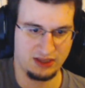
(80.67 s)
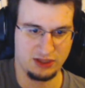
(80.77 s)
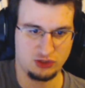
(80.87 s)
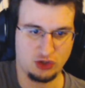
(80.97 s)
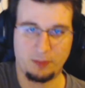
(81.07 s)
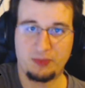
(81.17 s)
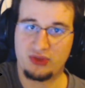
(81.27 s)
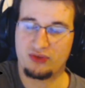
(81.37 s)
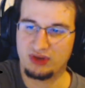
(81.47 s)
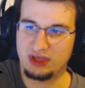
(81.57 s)
top
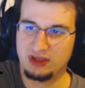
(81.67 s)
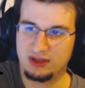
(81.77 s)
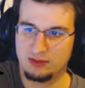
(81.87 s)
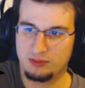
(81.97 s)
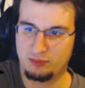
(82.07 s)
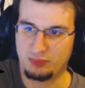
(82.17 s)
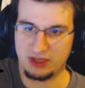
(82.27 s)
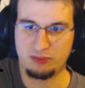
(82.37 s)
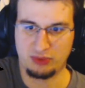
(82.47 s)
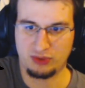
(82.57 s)
three
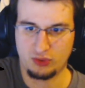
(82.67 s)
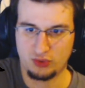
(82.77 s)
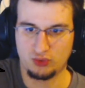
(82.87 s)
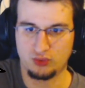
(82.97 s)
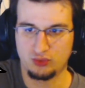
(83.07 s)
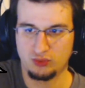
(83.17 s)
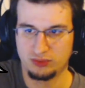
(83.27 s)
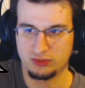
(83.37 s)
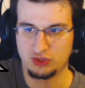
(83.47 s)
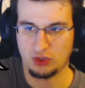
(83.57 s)
people who
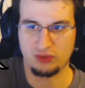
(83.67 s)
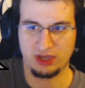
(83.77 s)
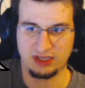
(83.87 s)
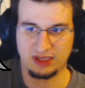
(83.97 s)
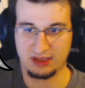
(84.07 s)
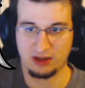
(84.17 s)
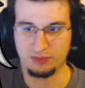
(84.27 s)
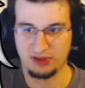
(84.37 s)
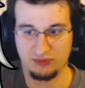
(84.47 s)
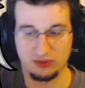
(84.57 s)
donate
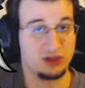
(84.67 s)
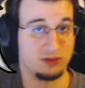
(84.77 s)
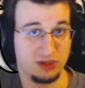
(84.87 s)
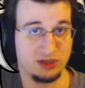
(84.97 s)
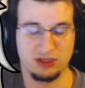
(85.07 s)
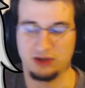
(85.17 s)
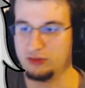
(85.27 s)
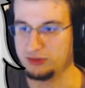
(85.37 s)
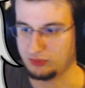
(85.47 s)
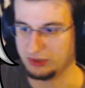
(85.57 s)
subs to the community
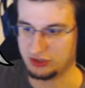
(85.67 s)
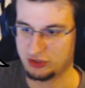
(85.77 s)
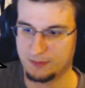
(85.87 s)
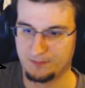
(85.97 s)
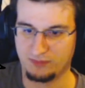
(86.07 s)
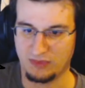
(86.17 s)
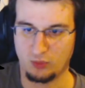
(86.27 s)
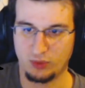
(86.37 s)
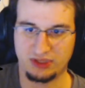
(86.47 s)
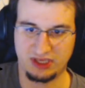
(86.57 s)
on Twitch
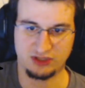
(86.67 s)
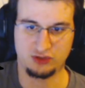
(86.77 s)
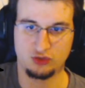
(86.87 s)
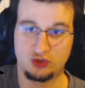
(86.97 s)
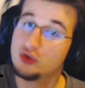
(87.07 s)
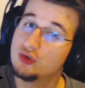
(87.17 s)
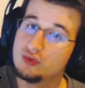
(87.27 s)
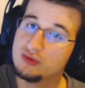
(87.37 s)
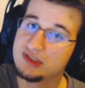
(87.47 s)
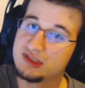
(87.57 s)
will get to
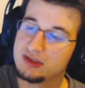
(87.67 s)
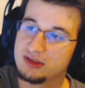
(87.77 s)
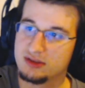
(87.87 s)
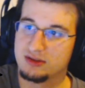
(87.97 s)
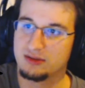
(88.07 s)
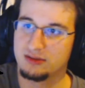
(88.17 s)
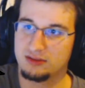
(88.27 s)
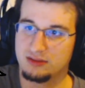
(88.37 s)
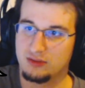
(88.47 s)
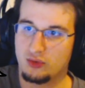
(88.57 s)
choose
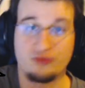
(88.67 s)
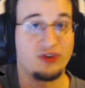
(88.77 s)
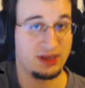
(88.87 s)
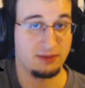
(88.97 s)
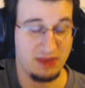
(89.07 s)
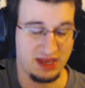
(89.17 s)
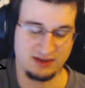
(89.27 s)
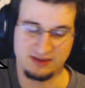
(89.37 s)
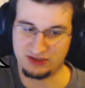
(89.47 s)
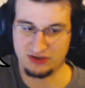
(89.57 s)
or
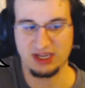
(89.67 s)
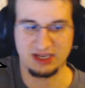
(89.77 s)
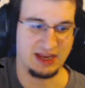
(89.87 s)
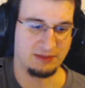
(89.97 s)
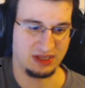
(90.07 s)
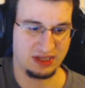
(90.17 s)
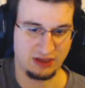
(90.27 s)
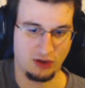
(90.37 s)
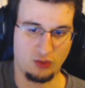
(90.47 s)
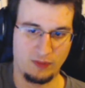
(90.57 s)
recommend their nicknames.
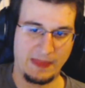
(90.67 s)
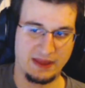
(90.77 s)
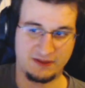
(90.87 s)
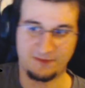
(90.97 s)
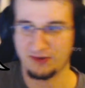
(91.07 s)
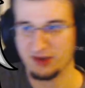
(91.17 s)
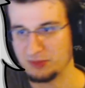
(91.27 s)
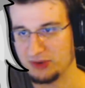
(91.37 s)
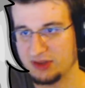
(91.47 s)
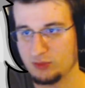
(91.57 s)
So the first
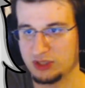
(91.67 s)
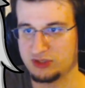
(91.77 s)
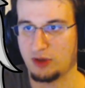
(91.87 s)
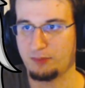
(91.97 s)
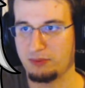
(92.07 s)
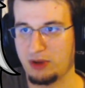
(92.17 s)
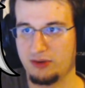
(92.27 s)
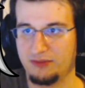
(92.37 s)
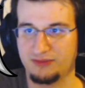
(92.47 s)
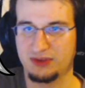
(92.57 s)
person with a top
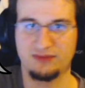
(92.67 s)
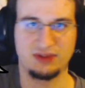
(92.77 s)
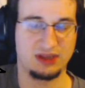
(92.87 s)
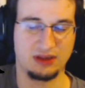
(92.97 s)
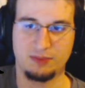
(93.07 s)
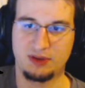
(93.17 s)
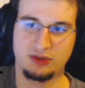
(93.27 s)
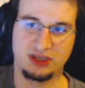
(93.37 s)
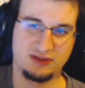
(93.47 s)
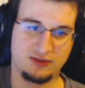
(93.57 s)
amount of gifted subs
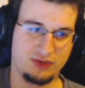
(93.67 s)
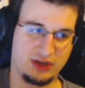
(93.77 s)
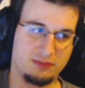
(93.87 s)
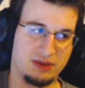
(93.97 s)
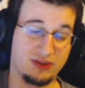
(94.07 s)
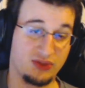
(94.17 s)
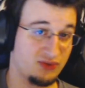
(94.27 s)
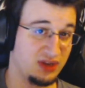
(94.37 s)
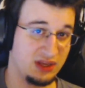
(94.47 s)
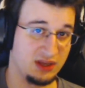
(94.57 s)
will get to recommend
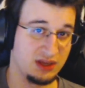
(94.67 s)
three,